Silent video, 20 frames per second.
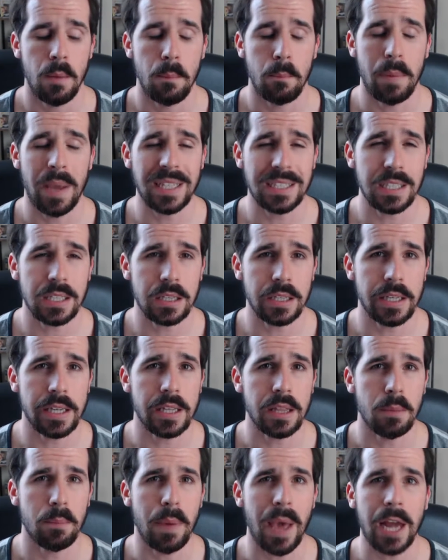basically
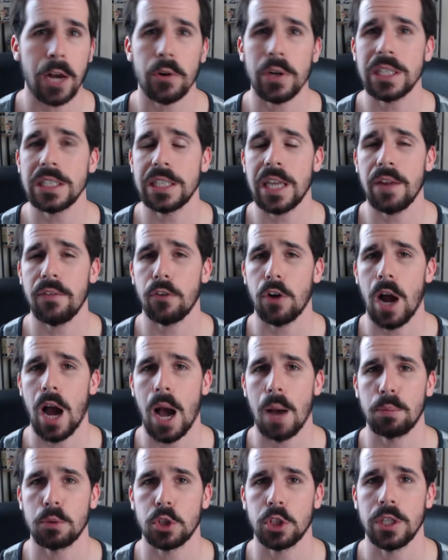the battery saver
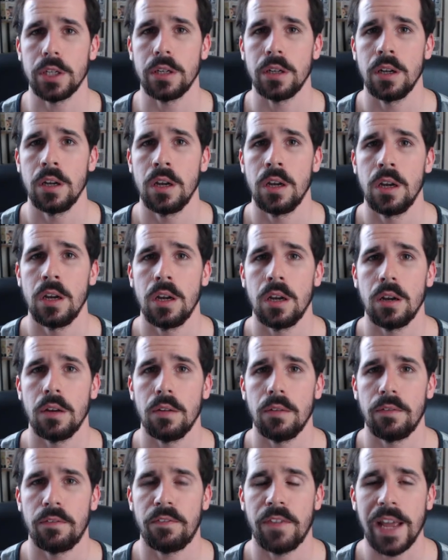option
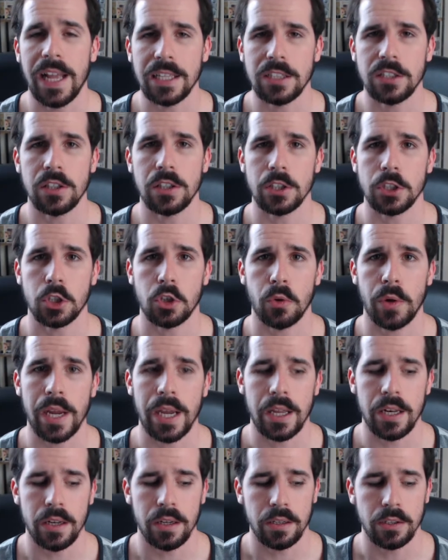fades the
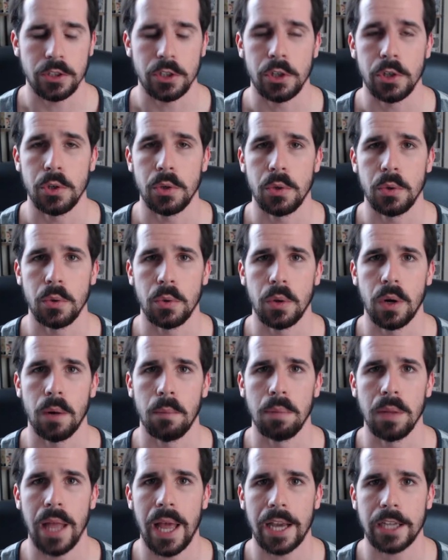screen to a
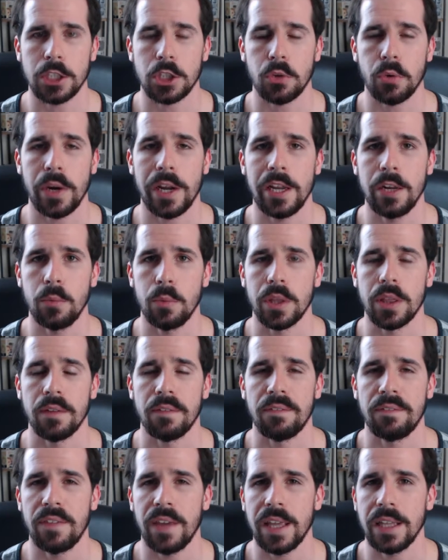black screen with a
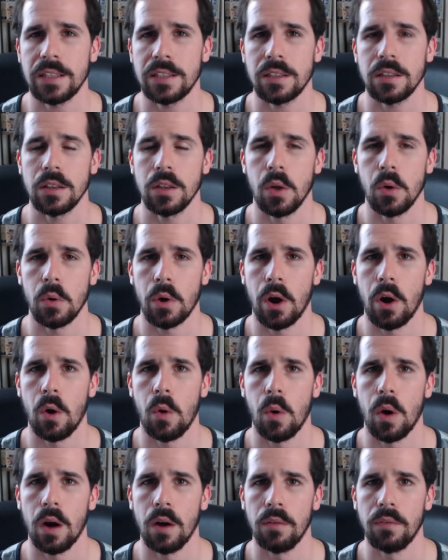faint
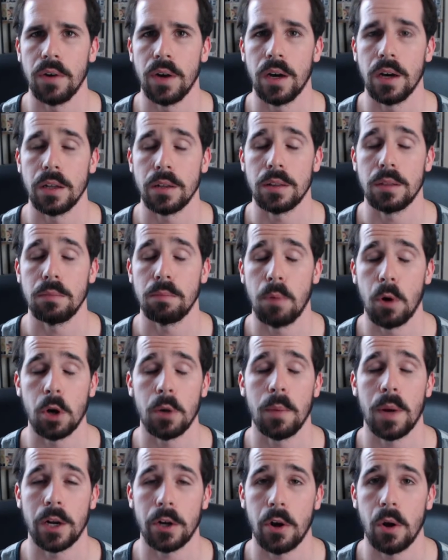logo of a
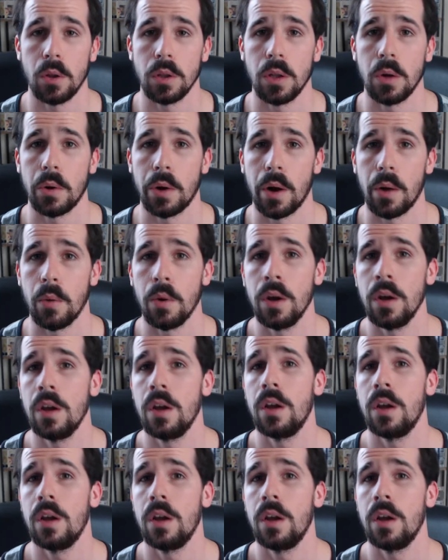Pokemon Go logo